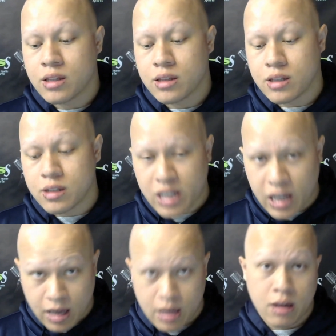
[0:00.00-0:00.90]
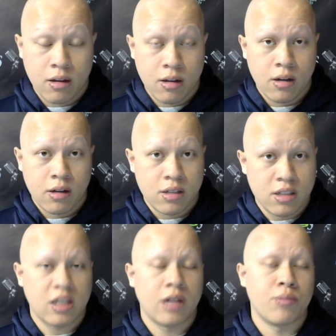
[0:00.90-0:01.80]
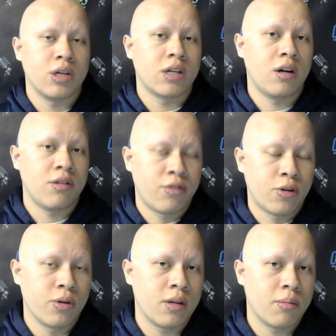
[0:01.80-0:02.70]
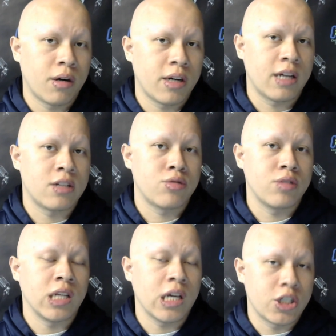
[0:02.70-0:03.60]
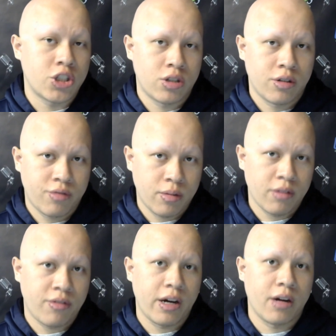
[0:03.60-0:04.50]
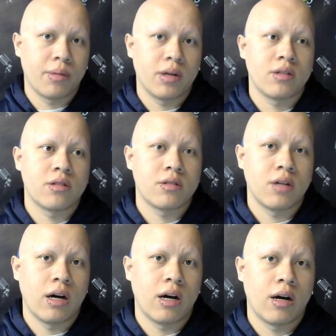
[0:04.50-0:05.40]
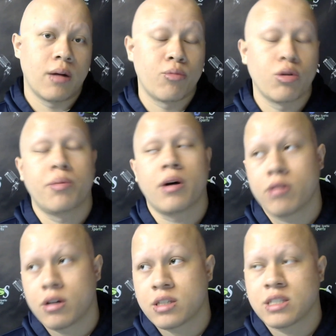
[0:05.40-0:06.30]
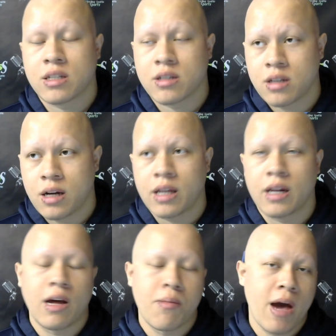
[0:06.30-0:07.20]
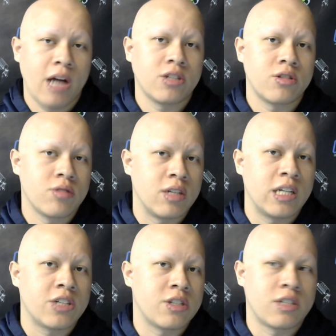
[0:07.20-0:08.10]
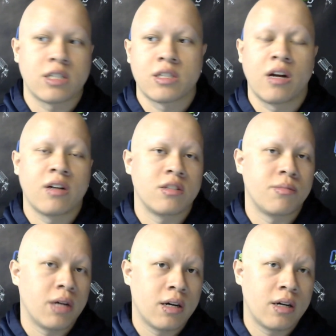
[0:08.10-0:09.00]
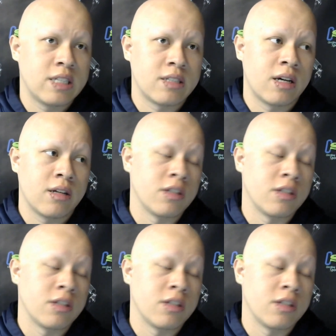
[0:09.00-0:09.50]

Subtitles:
Today, the team recalled forward Marian Sudanich from the Firebirds. With Podorowski set to slot in, I imagine Sudanich is just there as a healthy